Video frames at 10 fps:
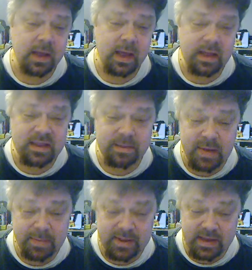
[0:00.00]
and then
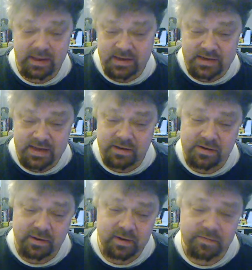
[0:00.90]
maybe let's say their
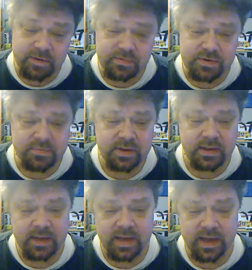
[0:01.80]
delivery
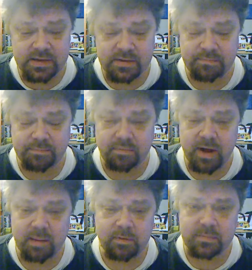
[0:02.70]
had some
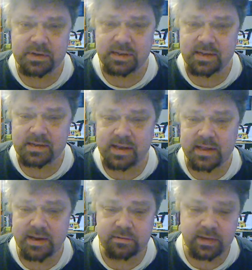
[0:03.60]
problems, and let's say
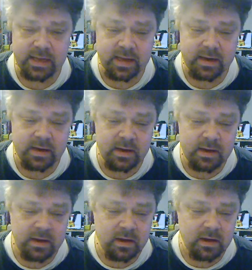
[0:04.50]
they only get
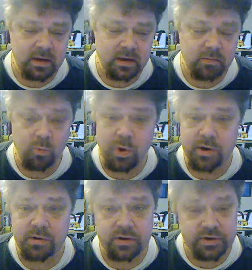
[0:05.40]

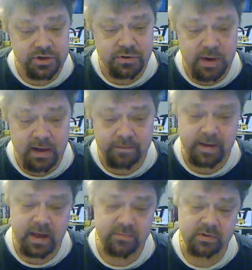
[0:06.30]
1 or a 2 out of
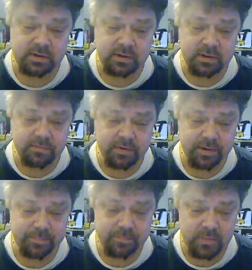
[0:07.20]
5 on delivery.
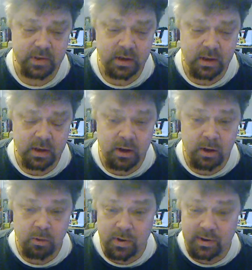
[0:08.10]

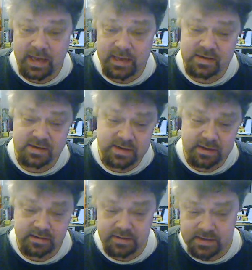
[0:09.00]
Well, that's
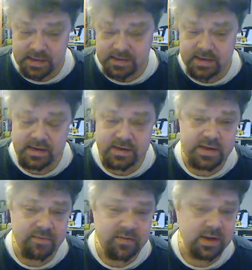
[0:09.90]
still 16 to
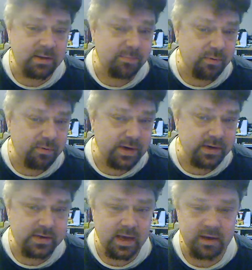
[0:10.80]
17
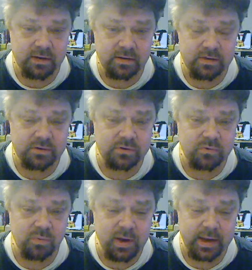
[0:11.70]
points out of
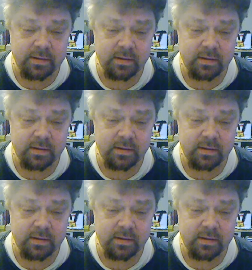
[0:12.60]
20.